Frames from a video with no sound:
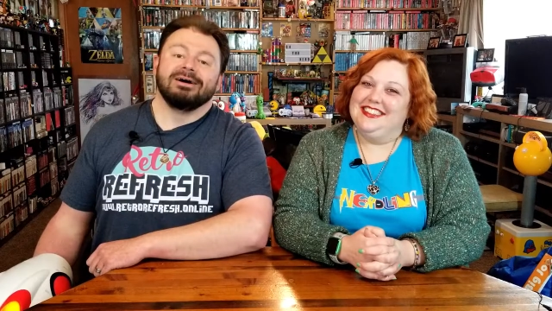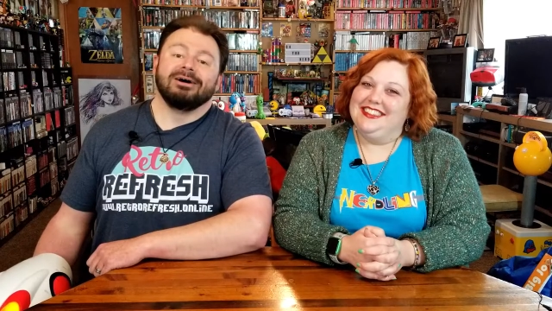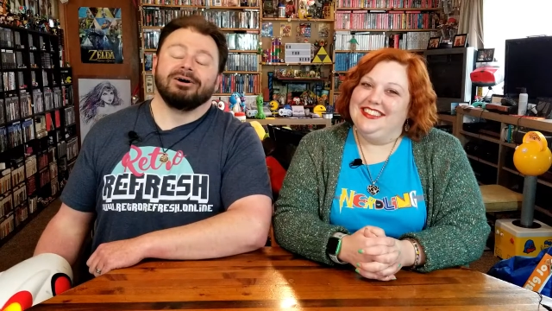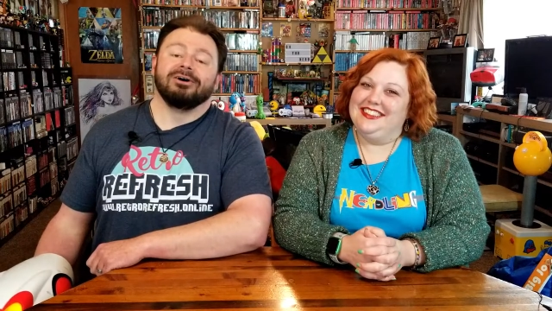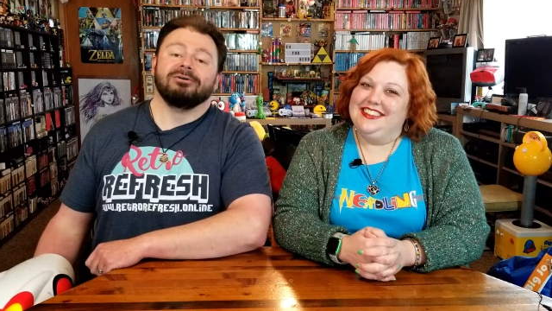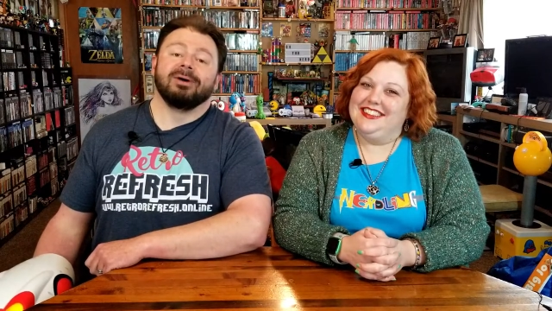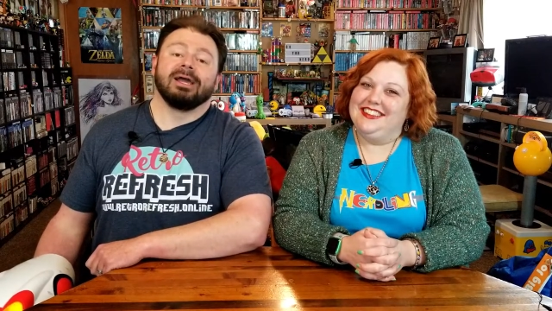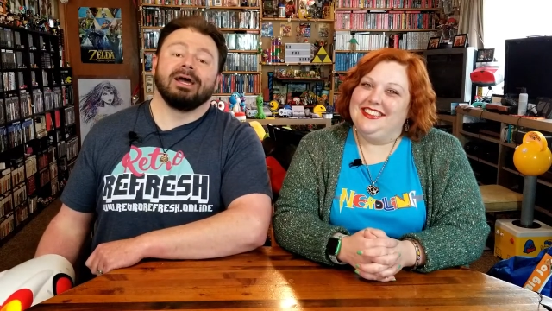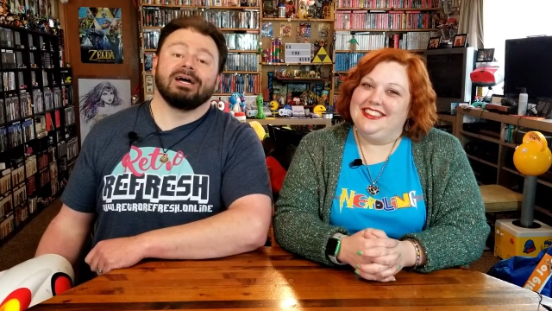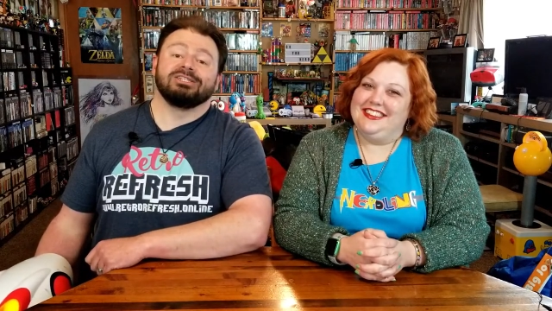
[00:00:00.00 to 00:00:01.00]
Speaker 1: Oh my
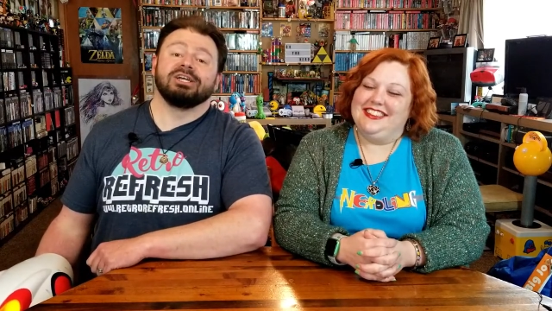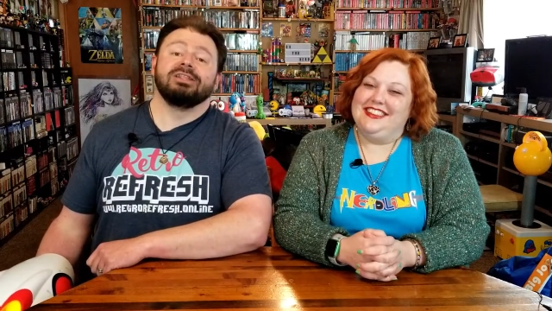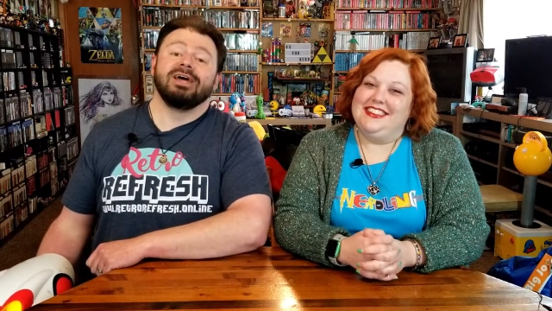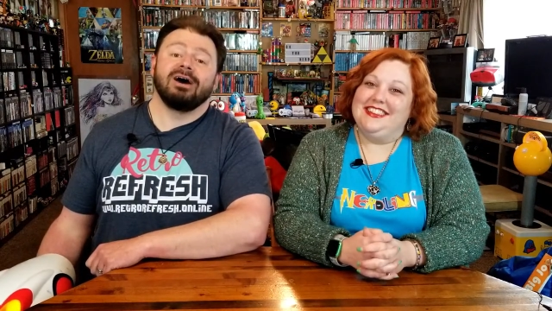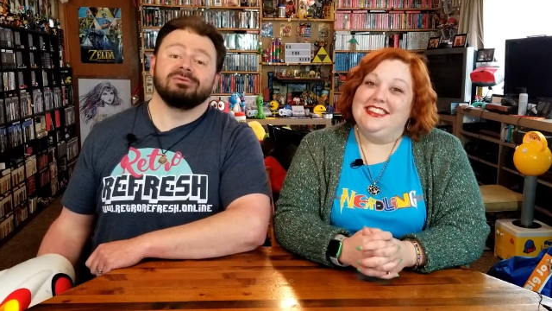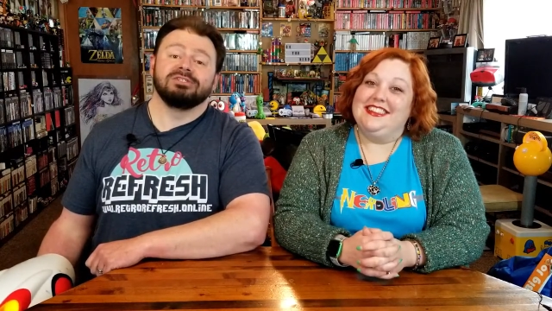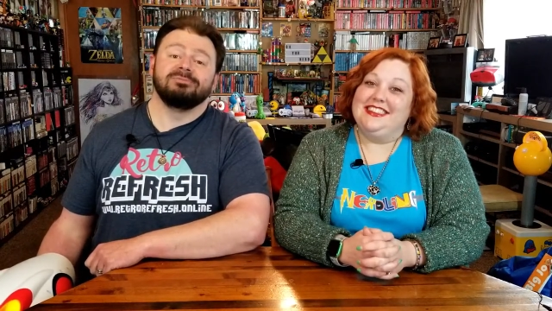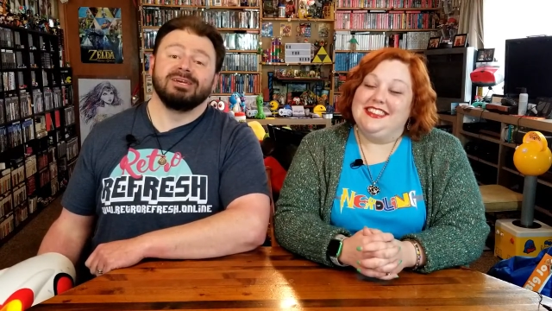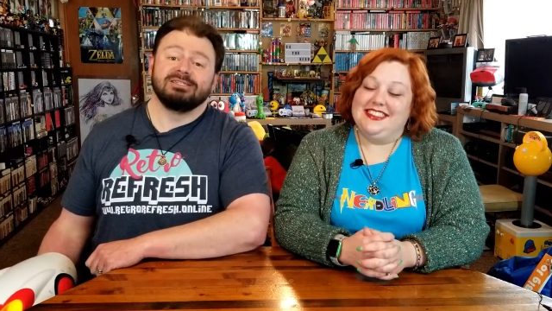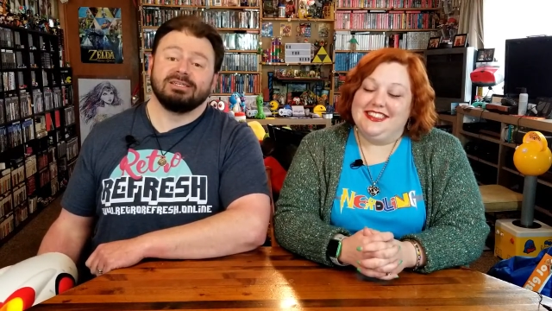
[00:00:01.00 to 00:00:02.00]
gosh, that was
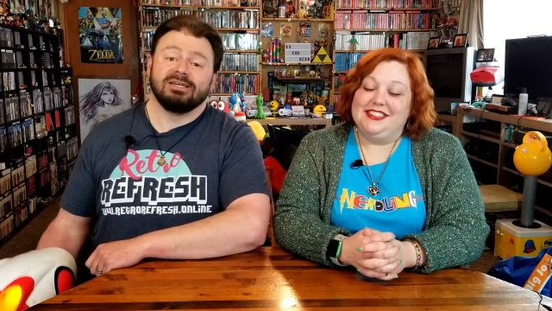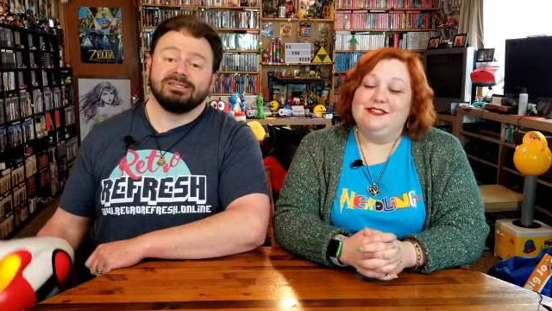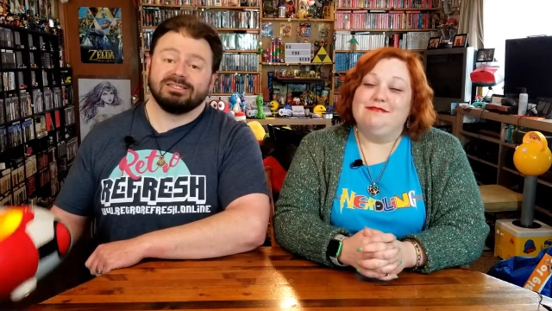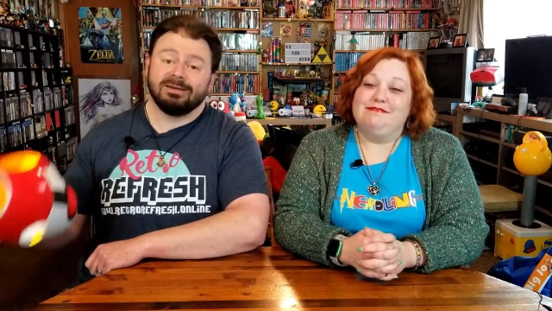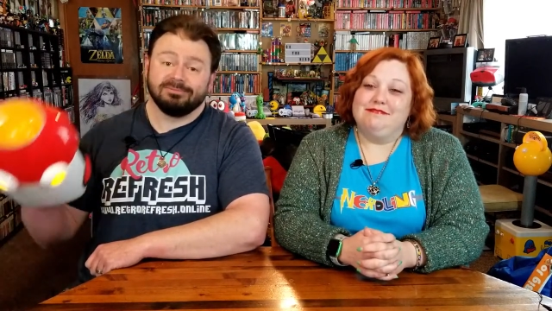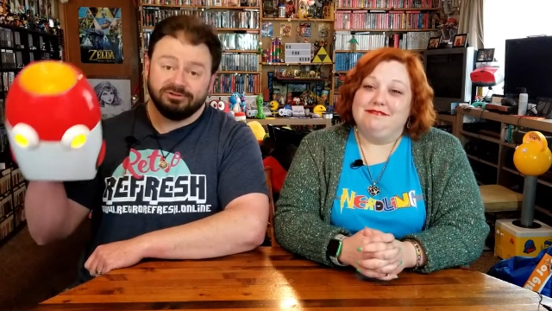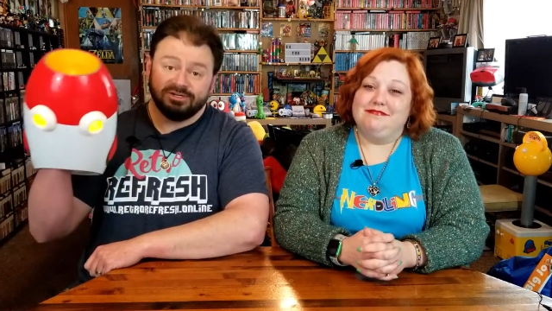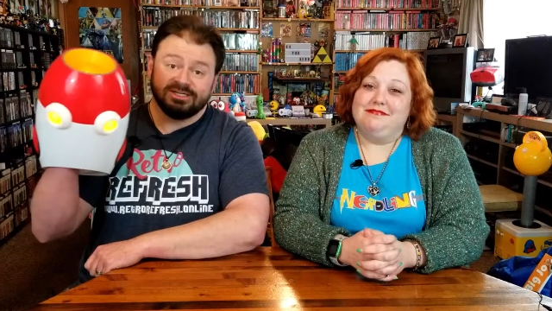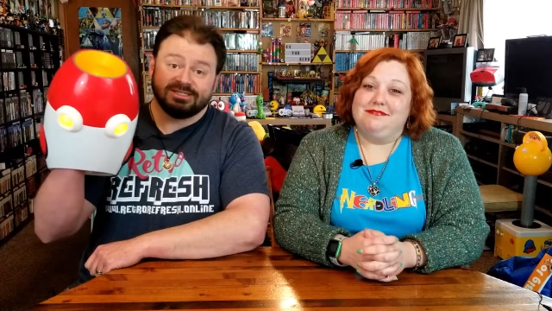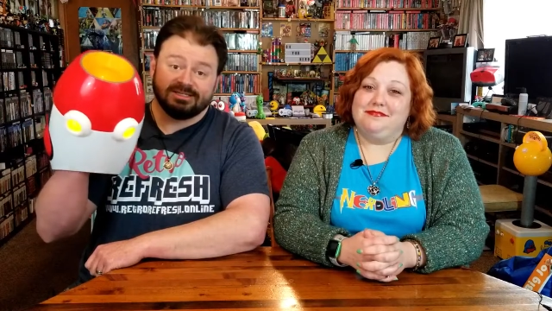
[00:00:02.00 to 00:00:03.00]
amazing, except
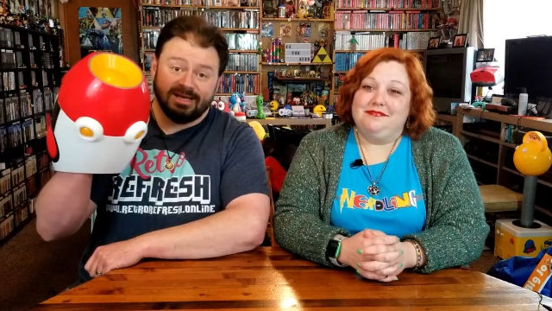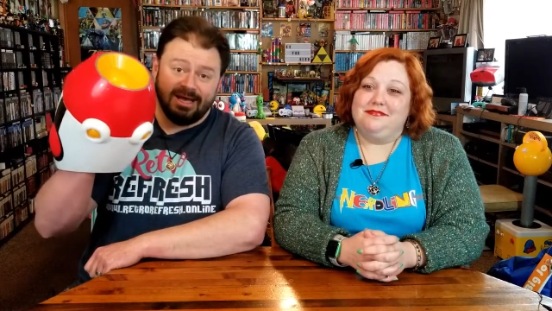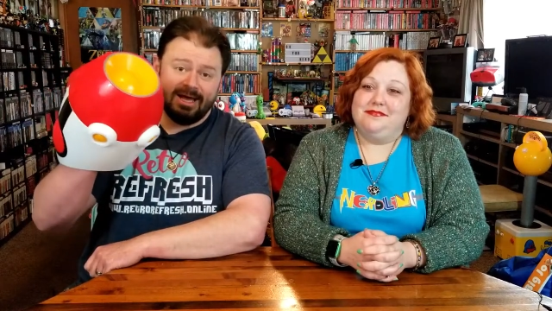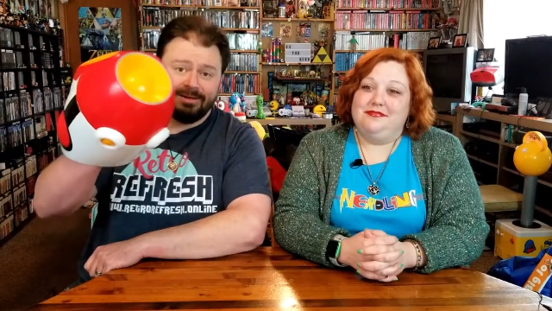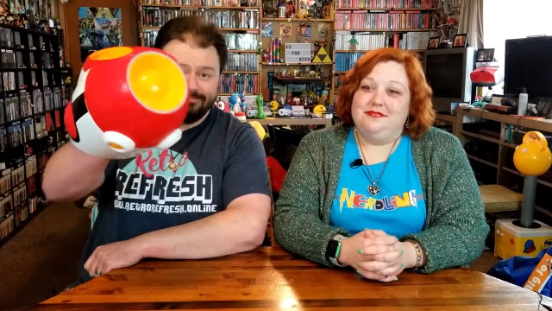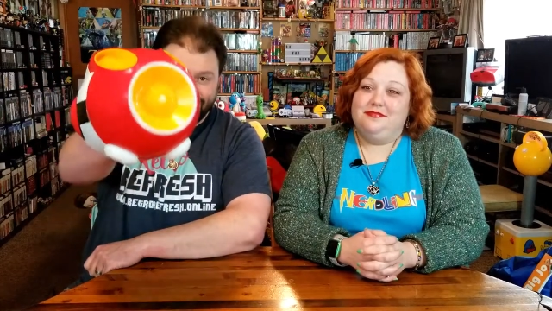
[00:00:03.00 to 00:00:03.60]
Chris, I'm